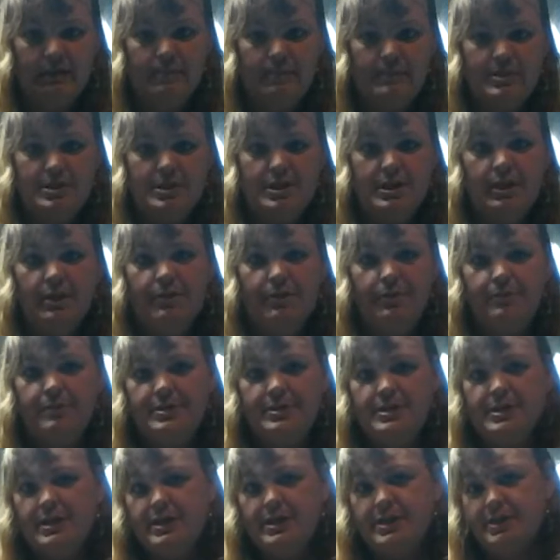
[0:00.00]

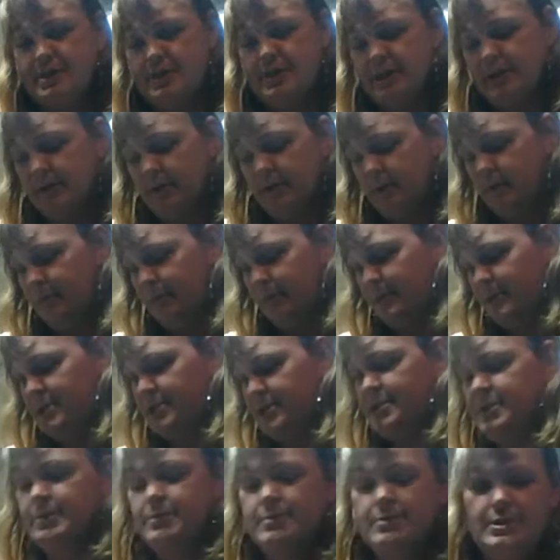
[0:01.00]
Michelle362,
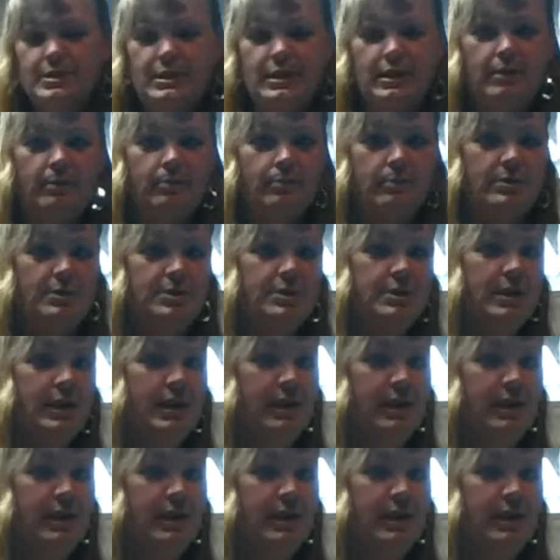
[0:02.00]
please do so, which